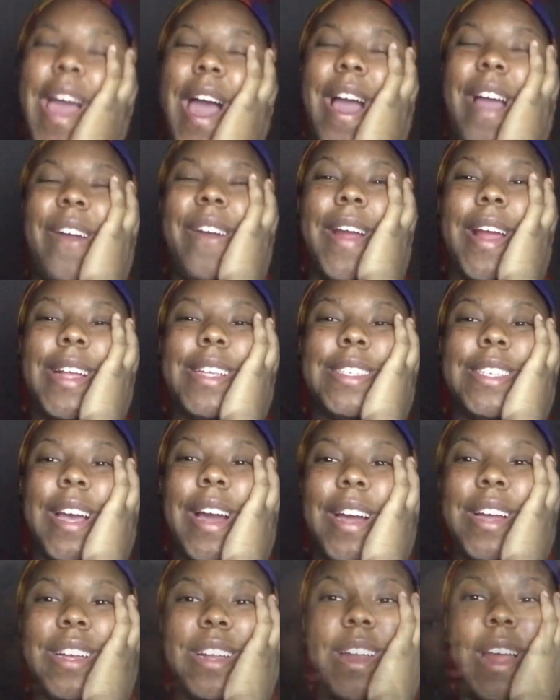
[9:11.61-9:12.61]
All right,
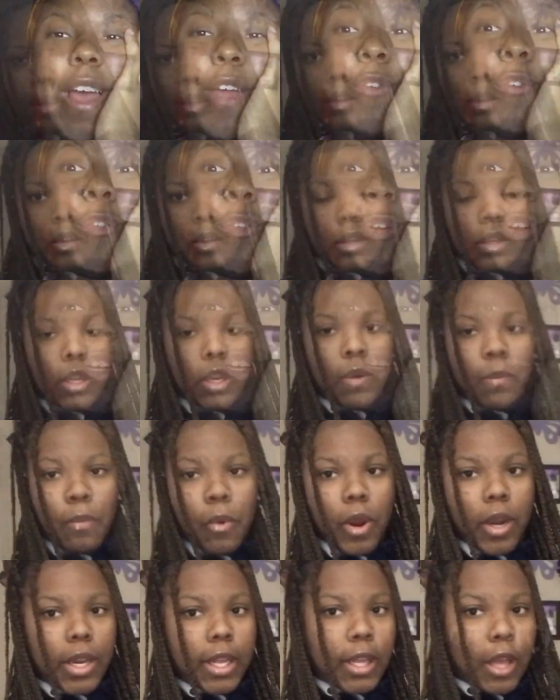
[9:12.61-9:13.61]
y'all. Good night for real. Good
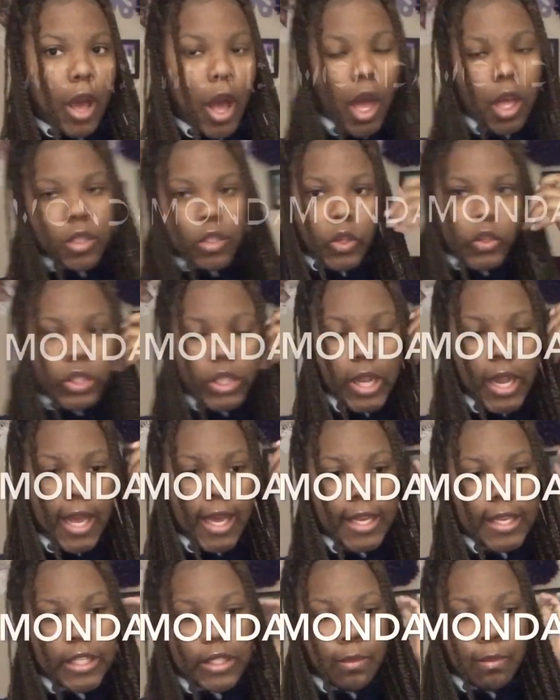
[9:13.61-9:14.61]
morning, y'all. So
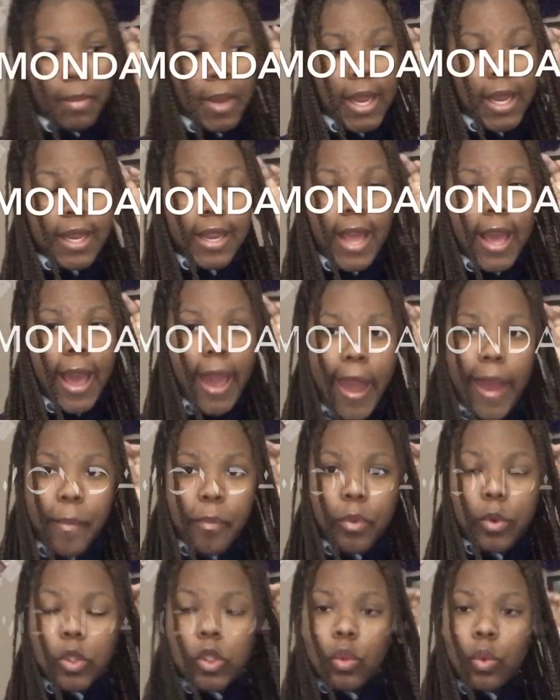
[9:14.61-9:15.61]
today is Monday,
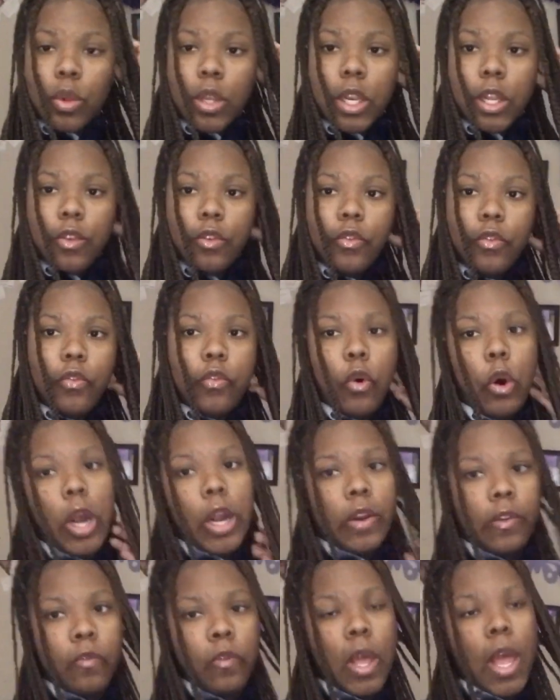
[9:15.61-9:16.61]
April
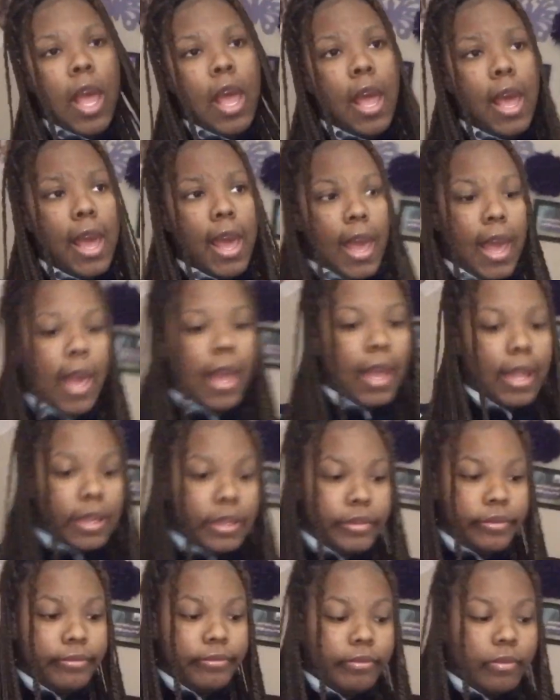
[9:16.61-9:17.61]
24th.
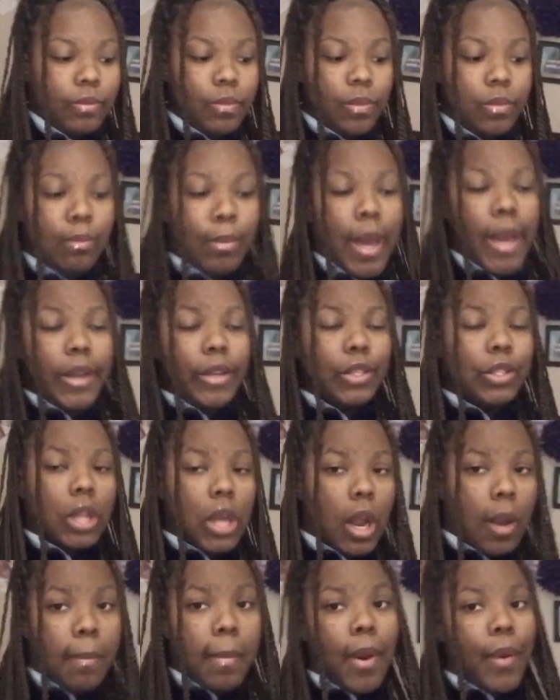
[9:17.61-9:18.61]
And about to
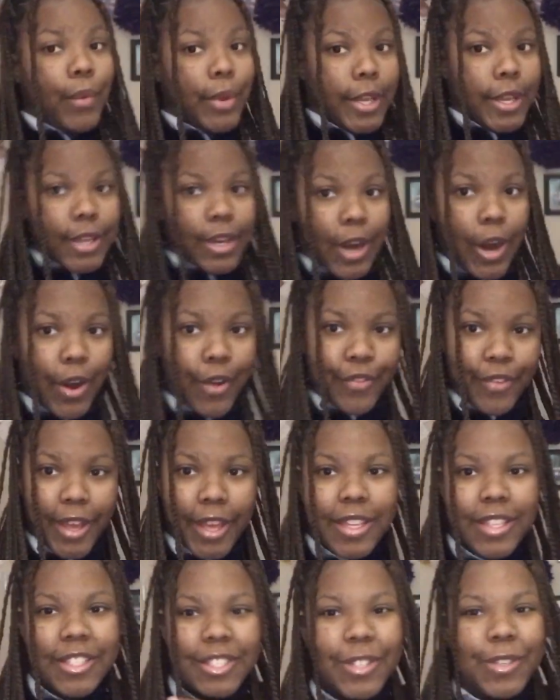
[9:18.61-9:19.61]
start my week off
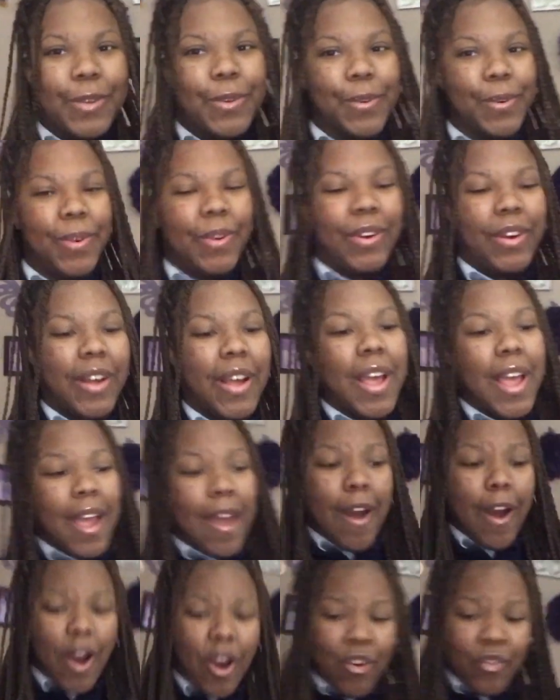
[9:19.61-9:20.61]
at school.
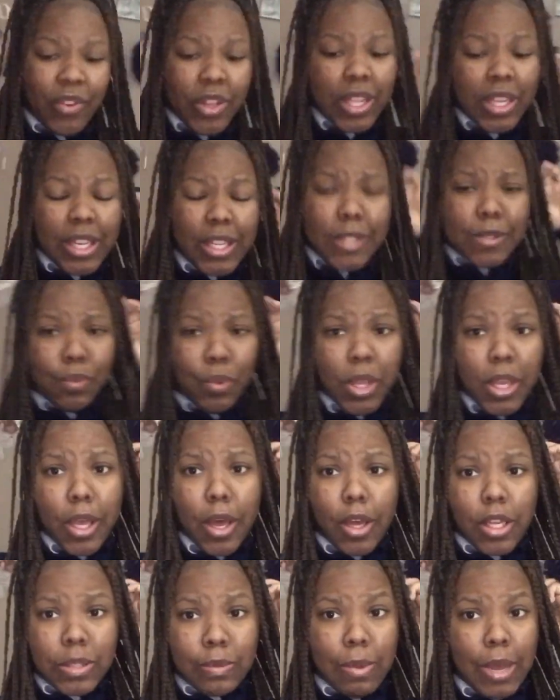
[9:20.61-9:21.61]
Hopefully this week
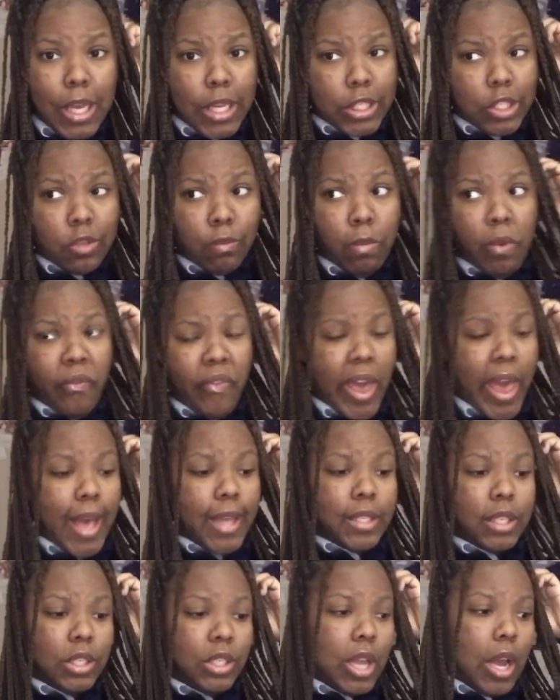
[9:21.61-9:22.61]
goes by super
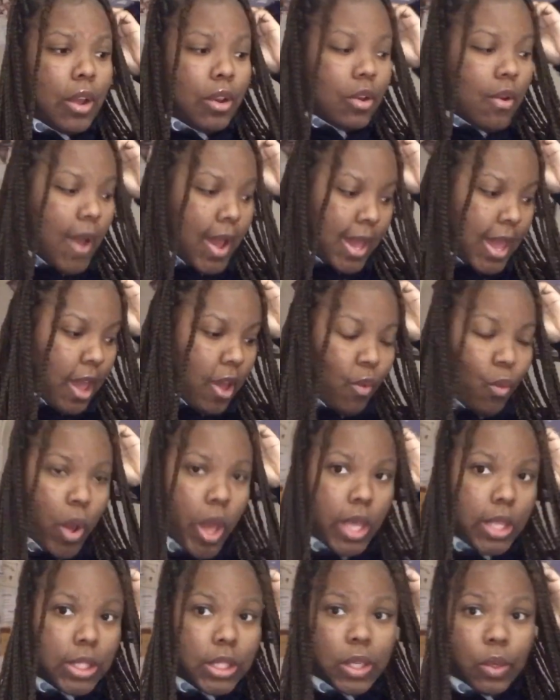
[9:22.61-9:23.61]
fast because y'all know I can't
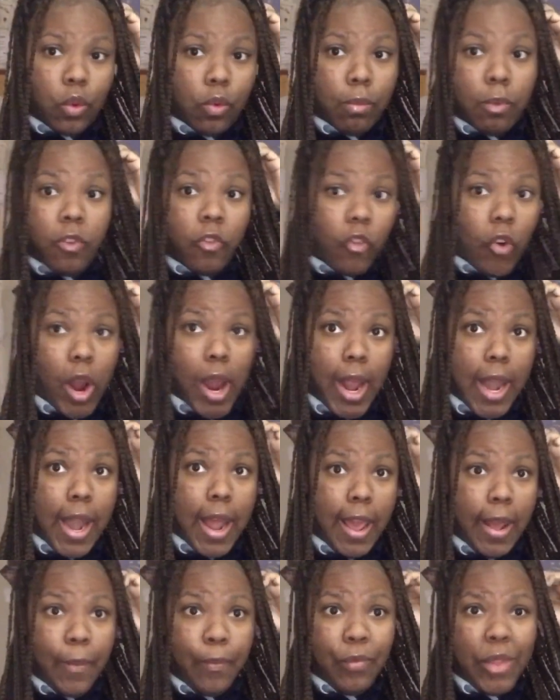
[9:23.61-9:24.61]
wait till it be
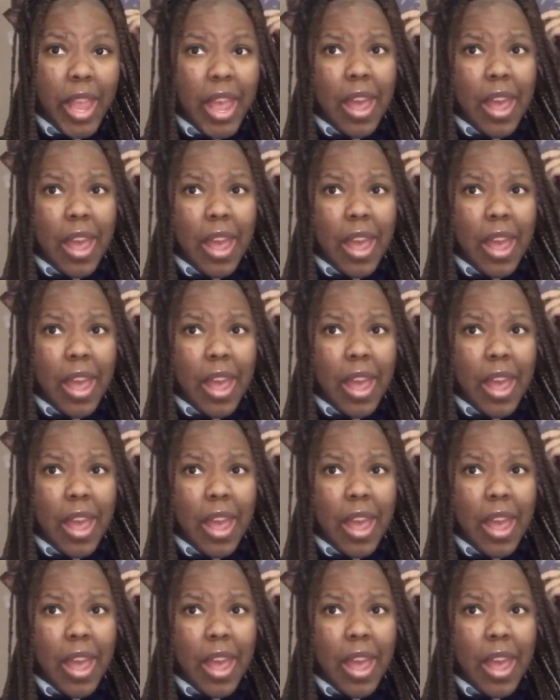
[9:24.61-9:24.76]
Friday.